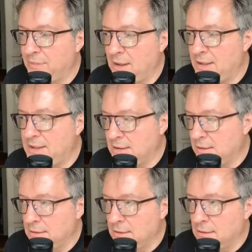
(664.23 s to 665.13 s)

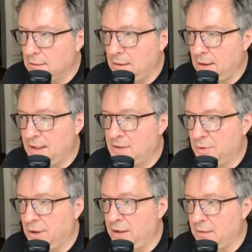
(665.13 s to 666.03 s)
It's
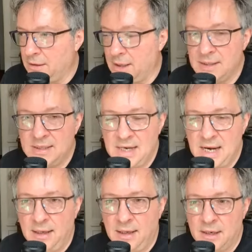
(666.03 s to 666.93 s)
really
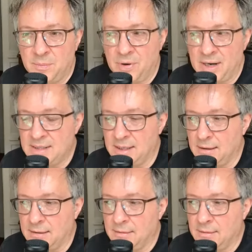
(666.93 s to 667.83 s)
insanely
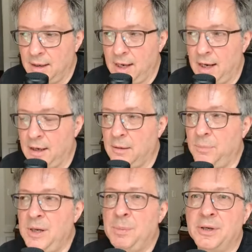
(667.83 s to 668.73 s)
depressing. And
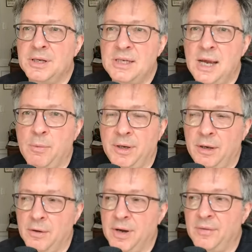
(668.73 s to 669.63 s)
people could say, well, you
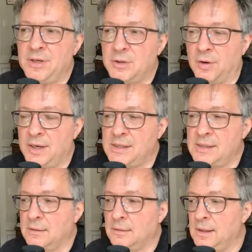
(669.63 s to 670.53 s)
don't have a choice.
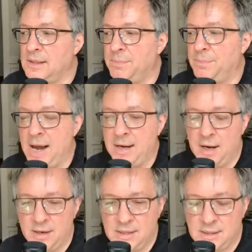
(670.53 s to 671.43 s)
It's a
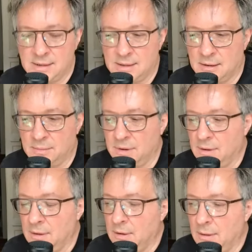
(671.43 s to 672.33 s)
binary system,
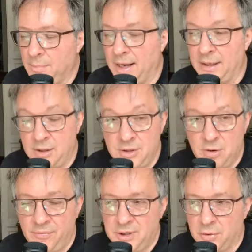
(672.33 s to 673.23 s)
but you
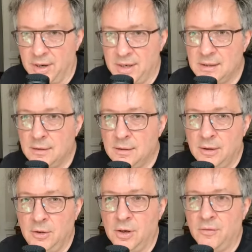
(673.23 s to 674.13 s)
do have a choice.
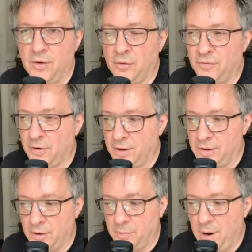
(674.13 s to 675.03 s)
You can vote for a
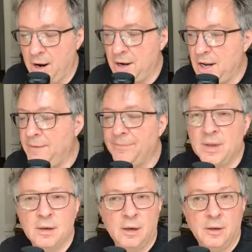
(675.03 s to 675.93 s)
third party.
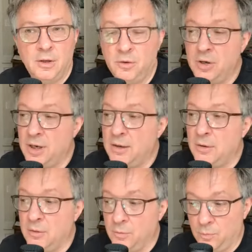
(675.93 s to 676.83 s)
You can
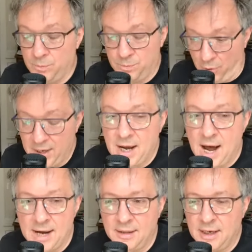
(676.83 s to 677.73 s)

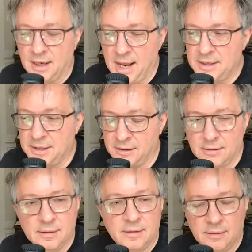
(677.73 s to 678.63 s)
boycott the election.
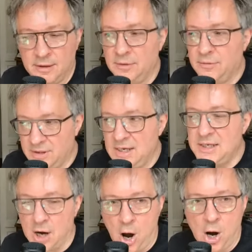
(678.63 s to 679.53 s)

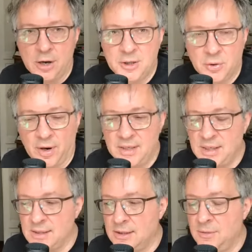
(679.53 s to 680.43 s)
These are
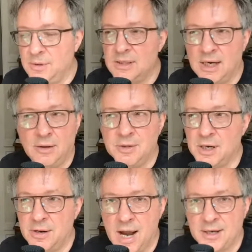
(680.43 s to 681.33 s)
choices, and you can say those
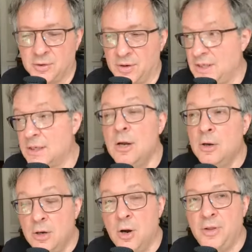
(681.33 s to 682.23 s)
are not choices.
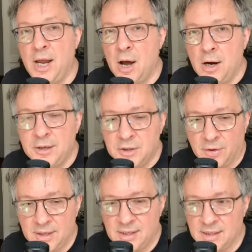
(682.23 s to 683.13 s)
No, they are
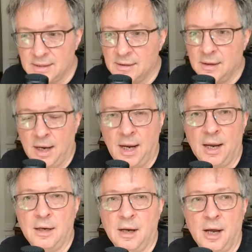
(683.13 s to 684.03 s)
choices,
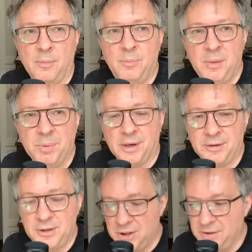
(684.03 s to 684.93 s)
and people are
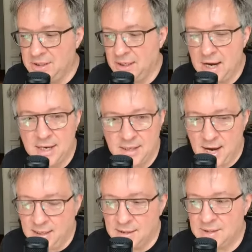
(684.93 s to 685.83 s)
choosing not to
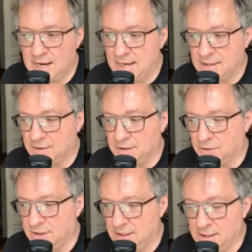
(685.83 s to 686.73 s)
exercise those
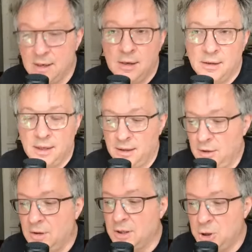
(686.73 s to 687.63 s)
choices. That
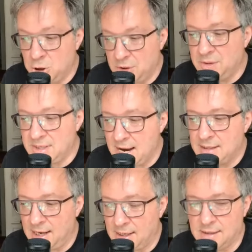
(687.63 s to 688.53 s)
you can choose not
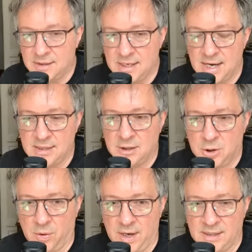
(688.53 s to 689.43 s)
to exercise a
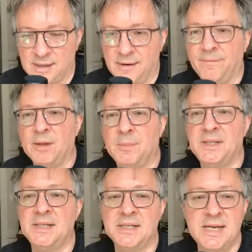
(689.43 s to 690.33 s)
choice, but
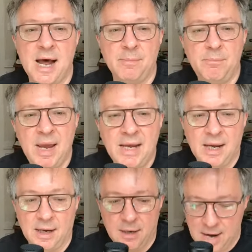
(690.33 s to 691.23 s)
that does not make
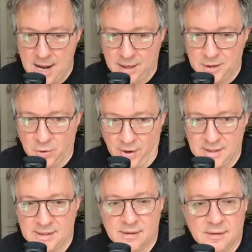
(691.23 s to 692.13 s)
it not a
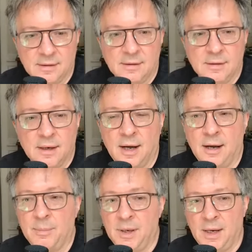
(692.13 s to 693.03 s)
choice.
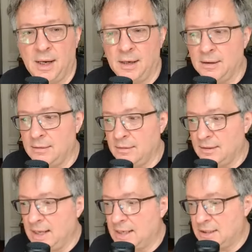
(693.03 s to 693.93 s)
And
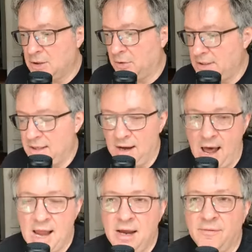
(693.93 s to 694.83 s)
that's a choice that
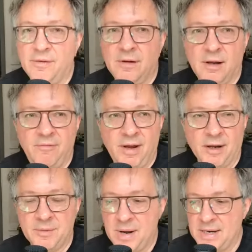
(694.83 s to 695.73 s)
I have
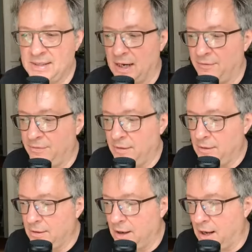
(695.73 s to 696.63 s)
availed myself
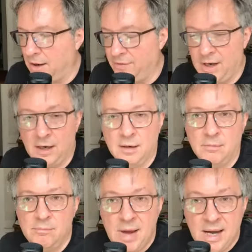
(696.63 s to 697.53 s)
of in
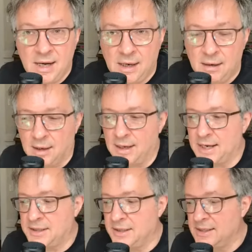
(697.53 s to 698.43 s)
many
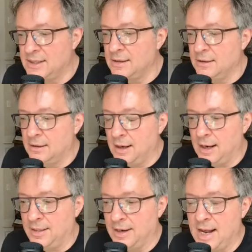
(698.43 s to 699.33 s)
elections.
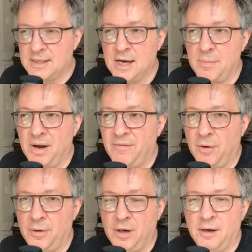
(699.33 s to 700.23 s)
The last time I
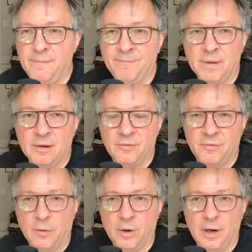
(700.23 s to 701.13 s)
voted
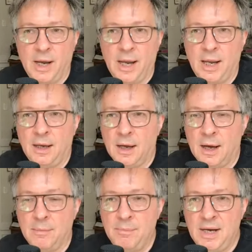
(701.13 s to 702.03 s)
for a
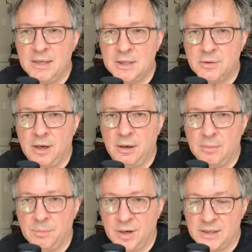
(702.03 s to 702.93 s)

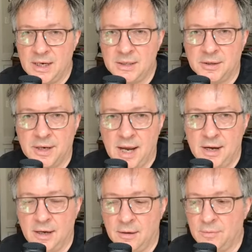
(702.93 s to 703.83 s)
mainstream presidential
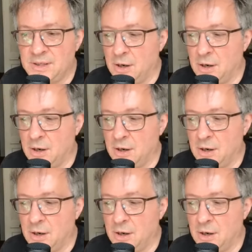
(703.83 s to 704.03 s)
candidate was